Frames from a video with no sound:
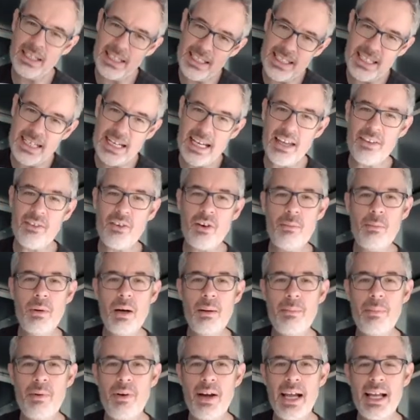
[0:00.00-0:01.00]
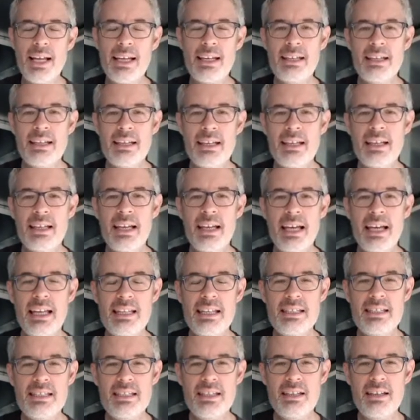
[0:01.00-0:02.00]
to get out there on my bike
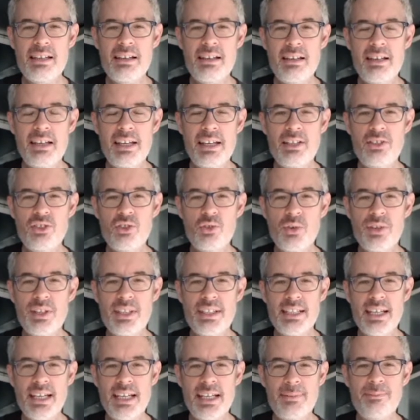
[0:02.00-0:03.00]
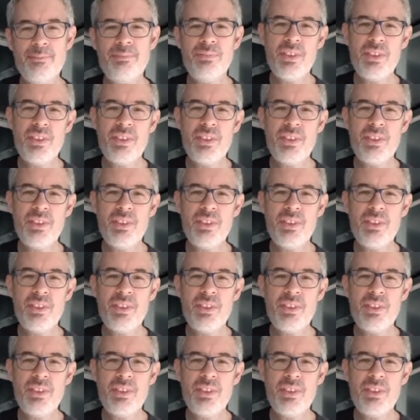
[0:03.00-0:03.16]
and enjoy the day.